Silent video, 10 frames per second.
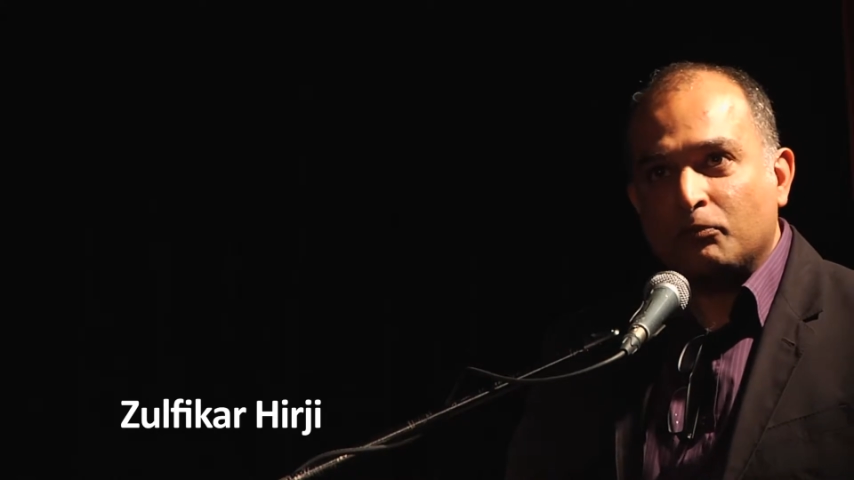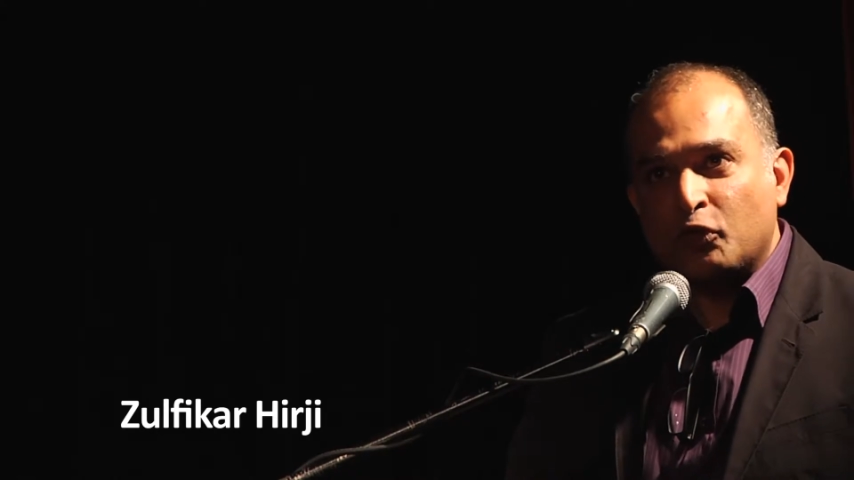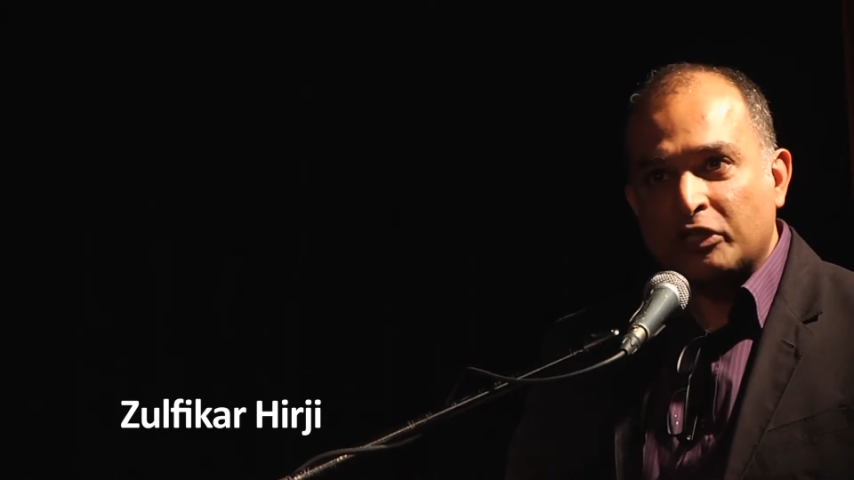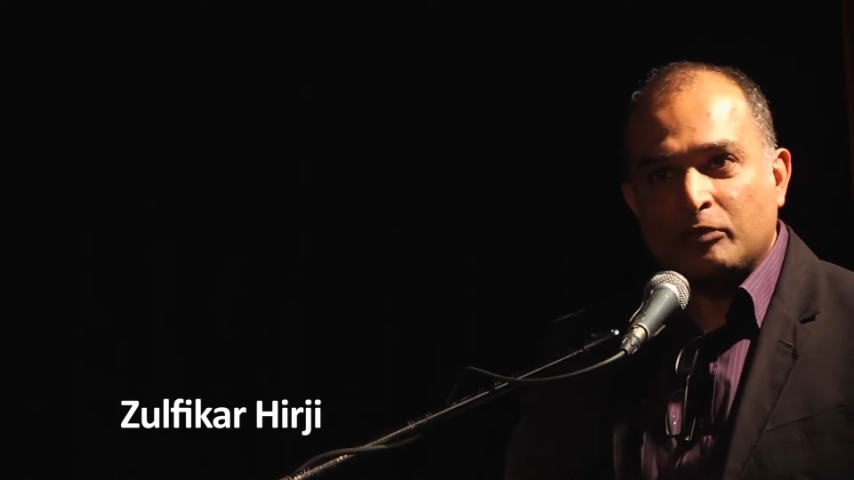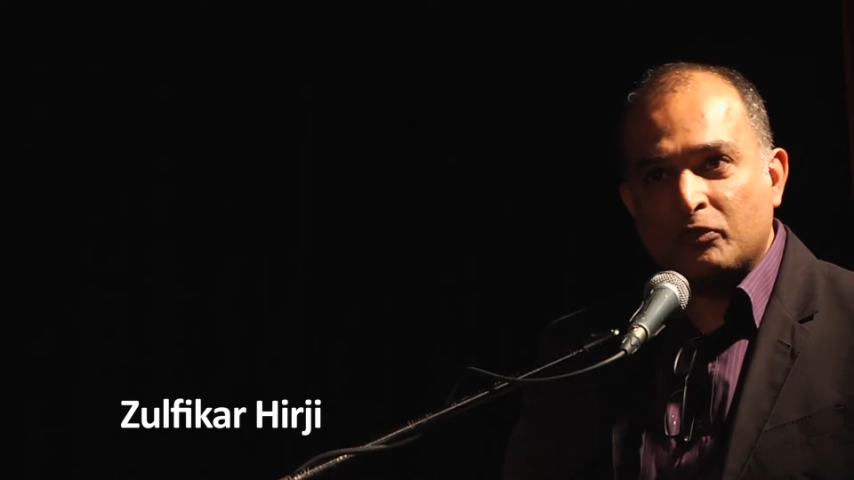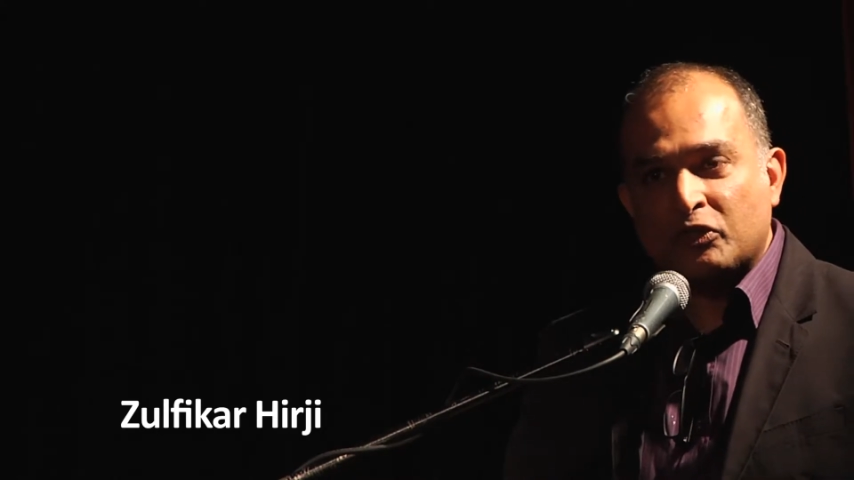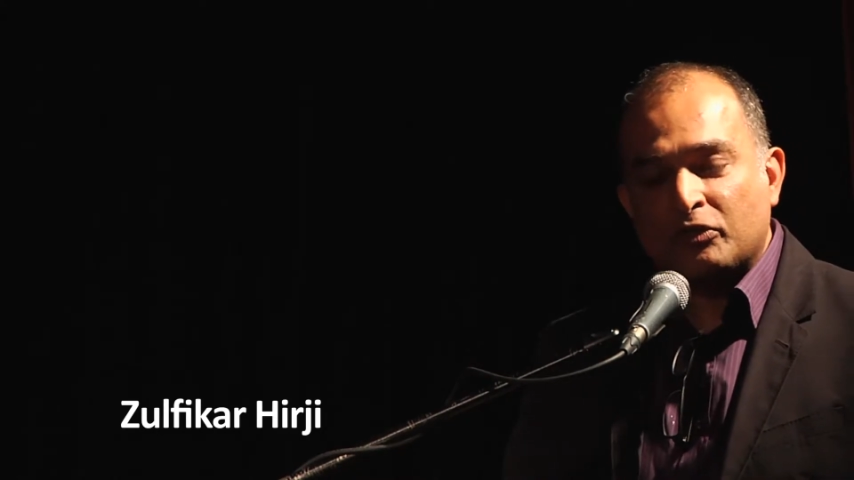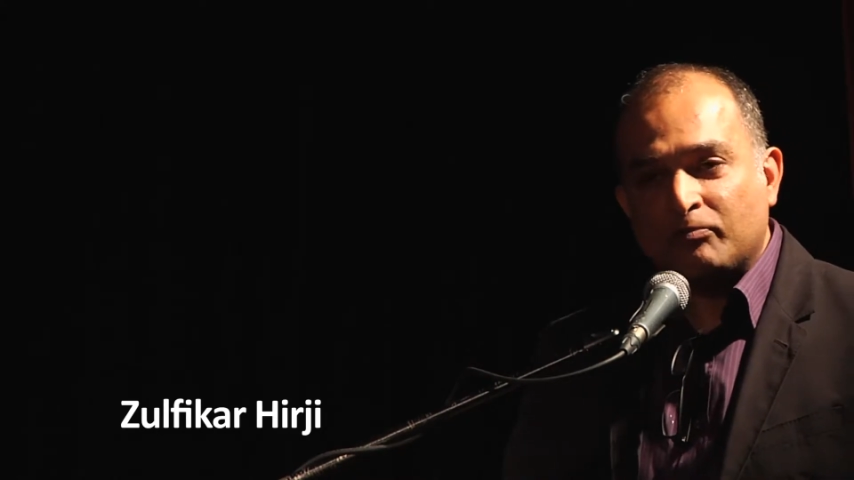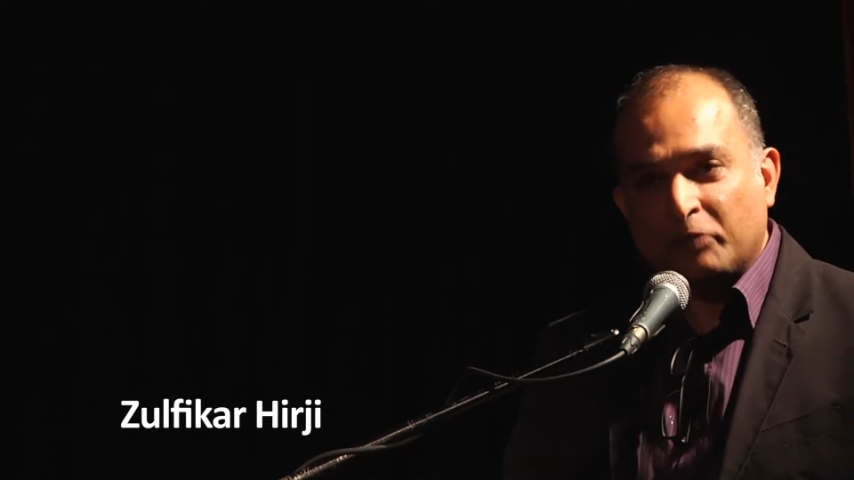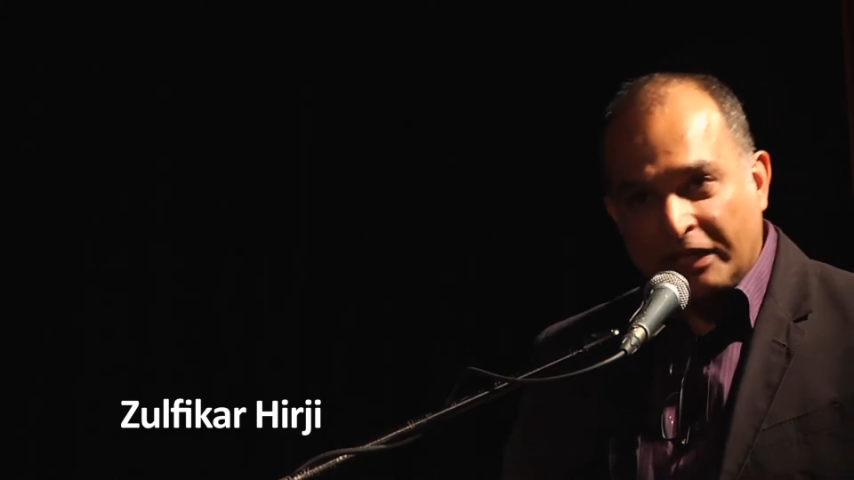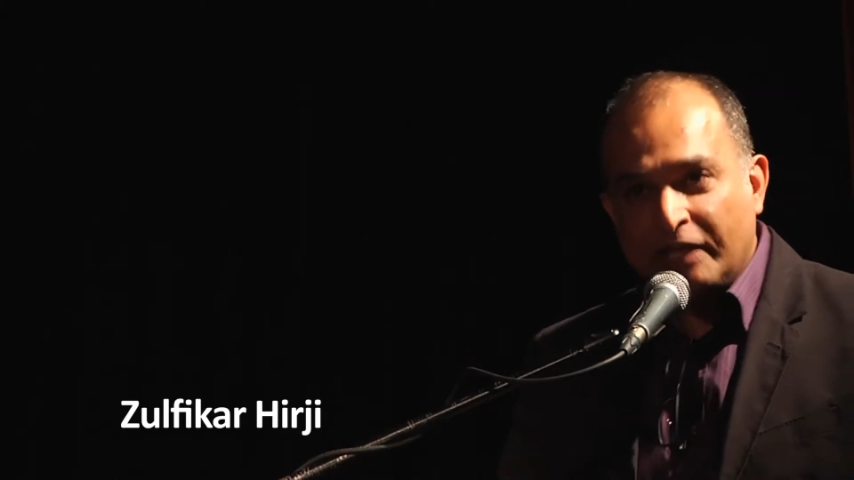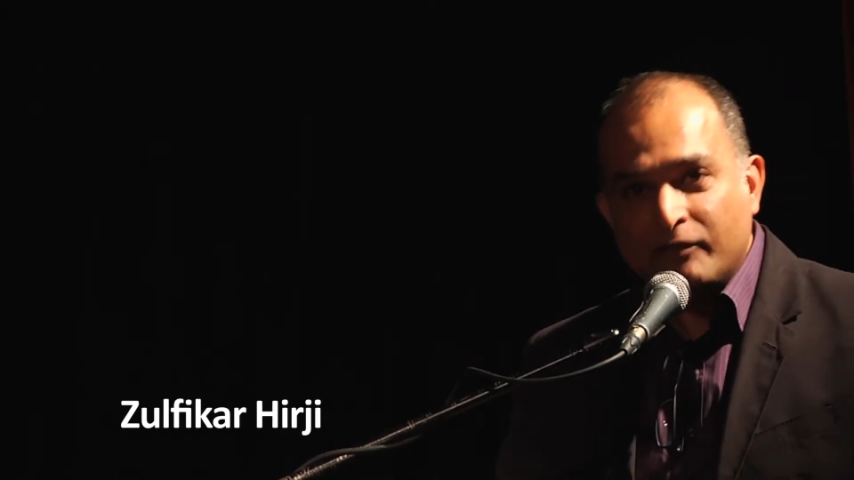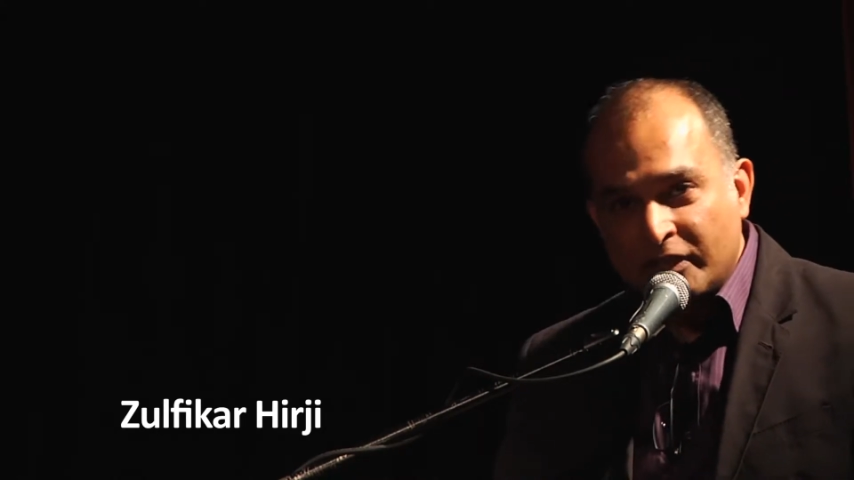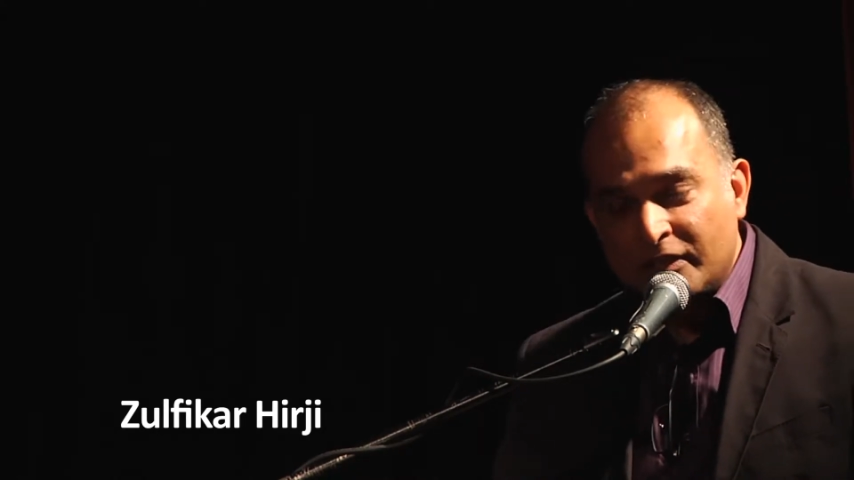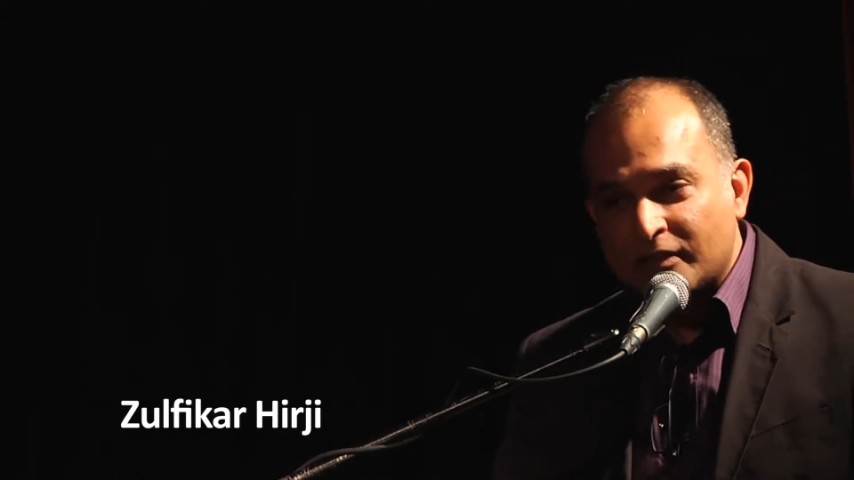Muslims
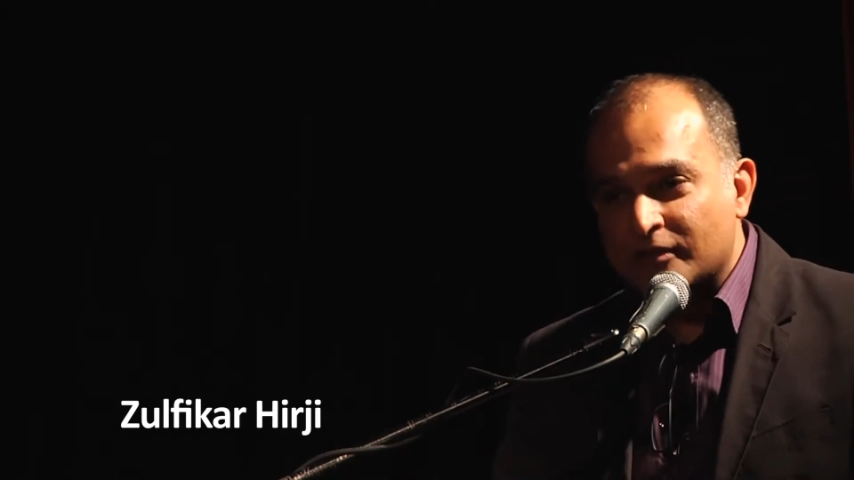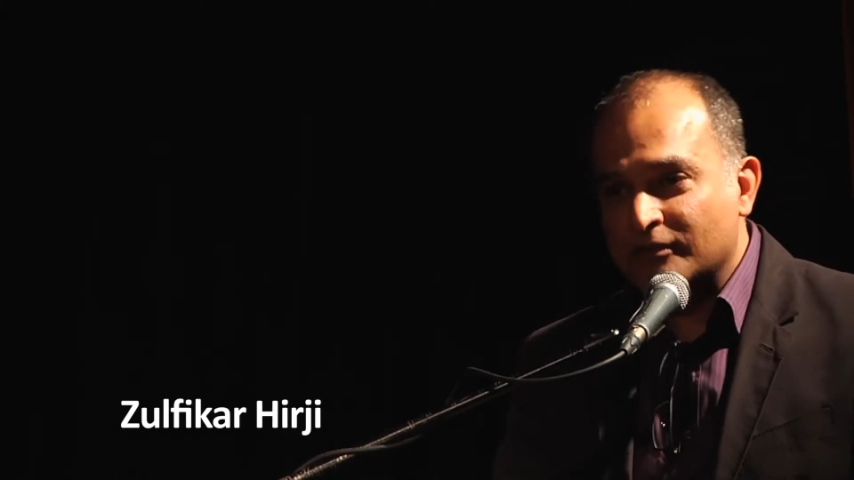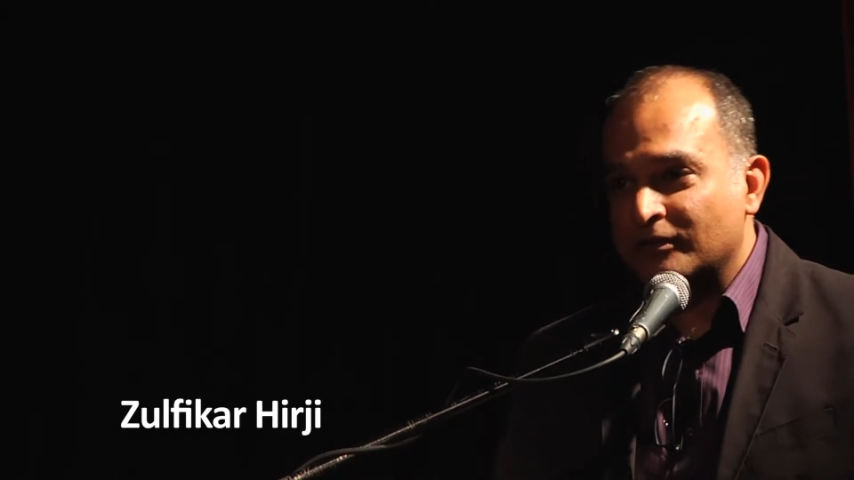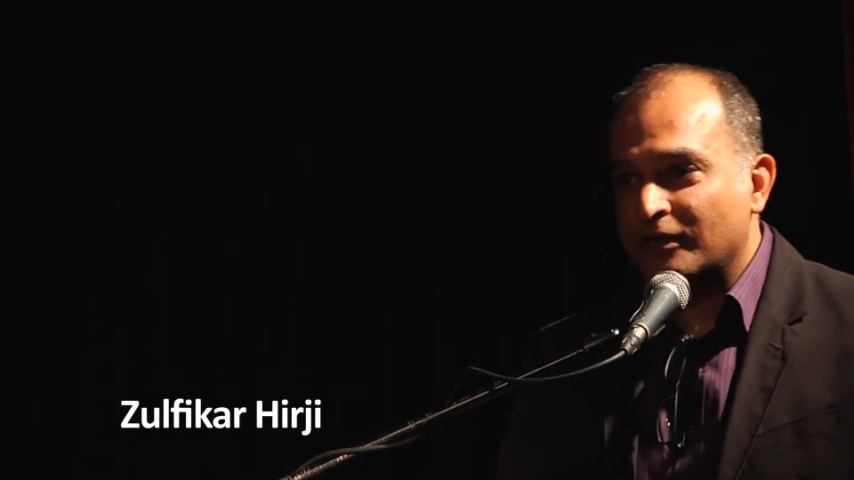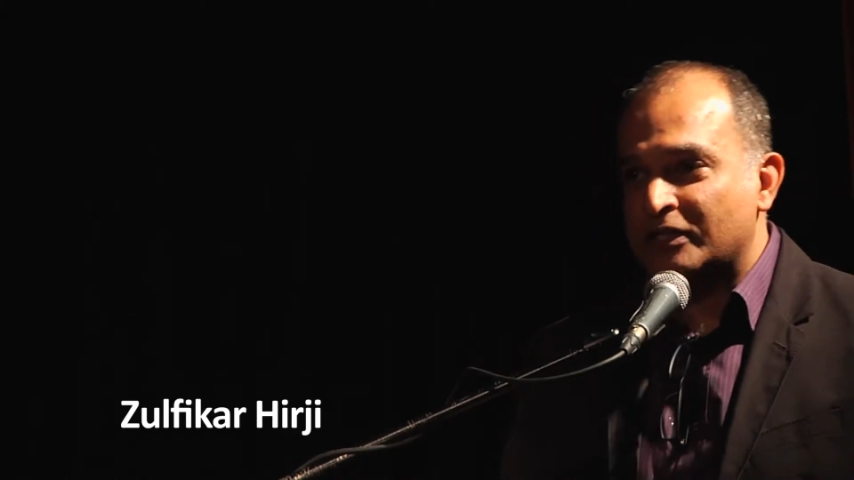believe this,